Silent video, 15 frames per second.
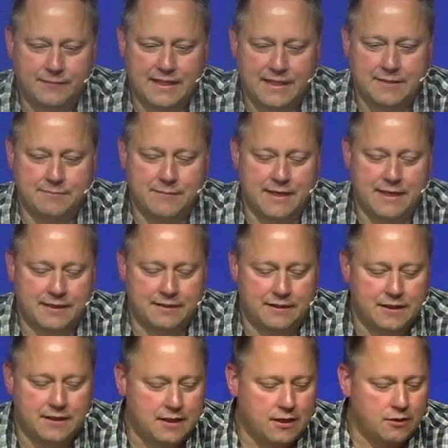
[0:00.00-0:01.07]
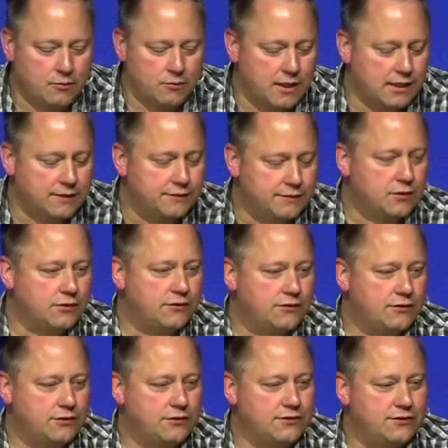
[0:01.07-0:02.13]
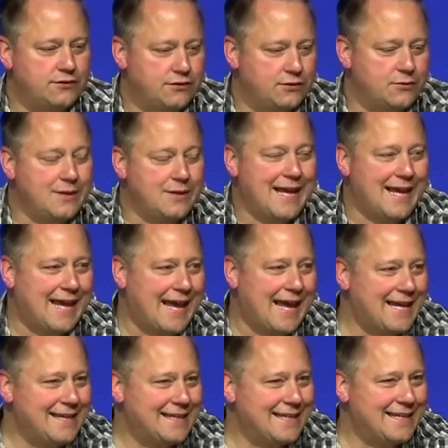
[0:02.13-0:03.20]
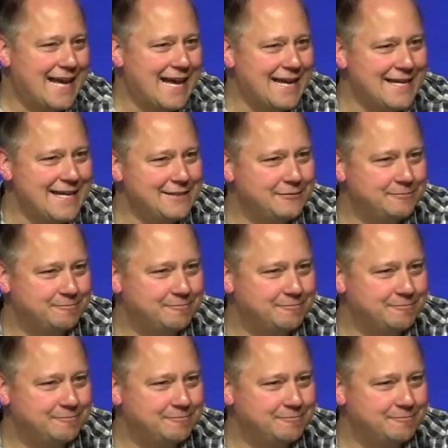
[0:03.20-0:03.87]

Amen. Well, if you could turn to Haggai.